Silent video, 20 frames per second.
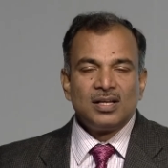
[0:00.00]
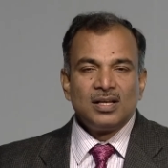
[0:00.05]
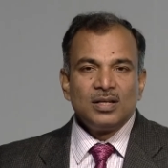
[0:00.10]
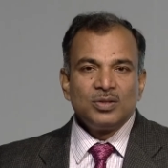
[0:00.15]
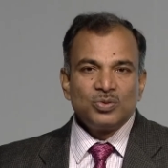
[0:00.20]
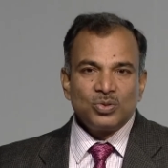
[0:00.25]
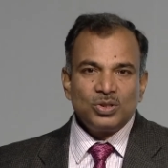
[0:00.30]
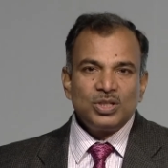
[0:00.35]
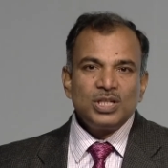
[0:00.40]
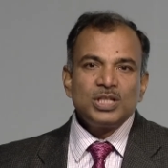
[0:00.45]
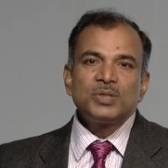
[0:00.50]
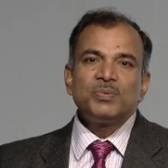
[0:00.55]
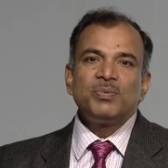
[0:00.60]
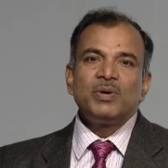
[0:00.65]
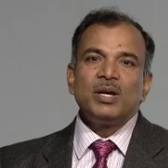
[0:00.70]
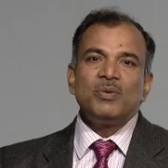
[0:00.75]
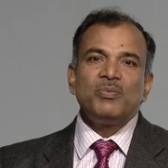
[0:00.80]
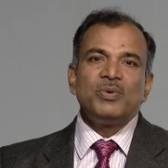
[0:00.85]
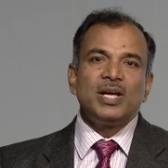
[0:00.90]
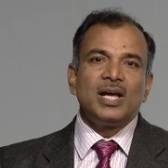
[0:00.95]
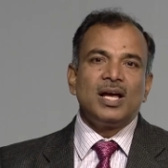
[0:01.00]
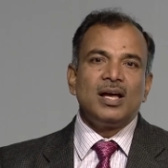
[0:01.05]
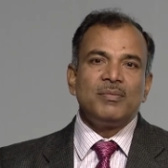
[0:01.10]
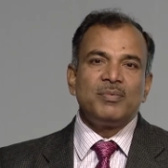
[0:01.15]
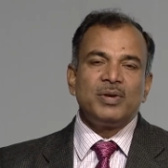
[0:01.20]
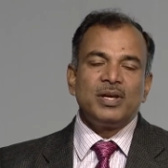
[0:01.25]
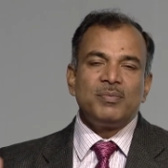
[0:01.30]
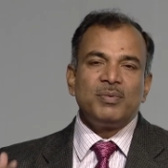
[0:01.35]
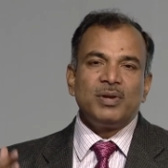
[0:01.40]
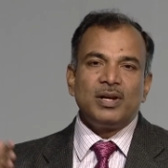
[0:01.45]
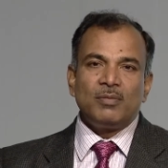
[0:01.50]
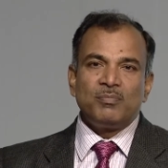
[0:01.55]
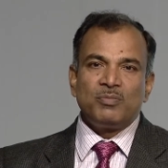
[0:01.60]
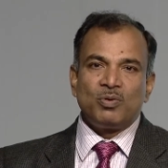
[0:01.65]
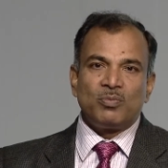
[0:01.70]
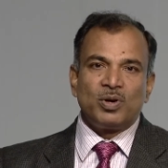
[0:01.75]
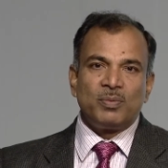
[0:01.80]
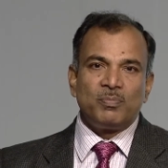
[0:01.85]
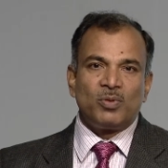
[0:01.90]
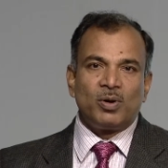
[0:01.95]
So this way we have given a
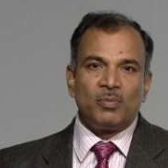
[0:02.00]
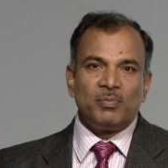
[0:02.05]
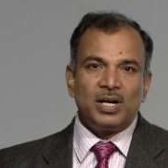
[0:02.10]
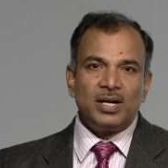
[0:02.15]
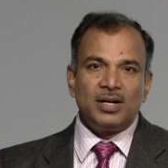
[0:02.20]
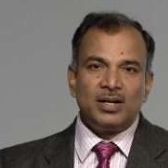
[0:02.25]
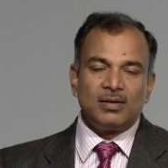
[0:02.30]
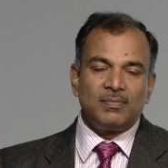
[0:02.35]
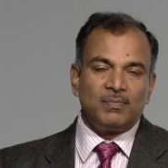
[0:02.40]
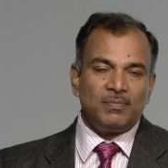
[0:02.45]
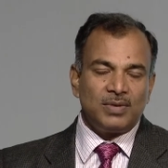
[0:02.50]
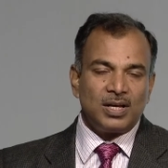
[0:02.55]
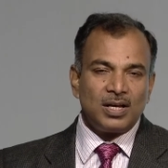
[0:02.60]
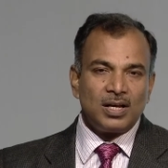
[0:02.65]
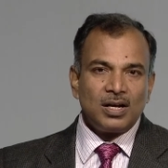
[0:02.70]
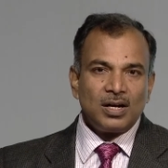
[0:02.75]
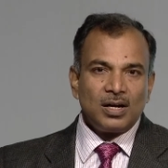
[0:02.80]
momentum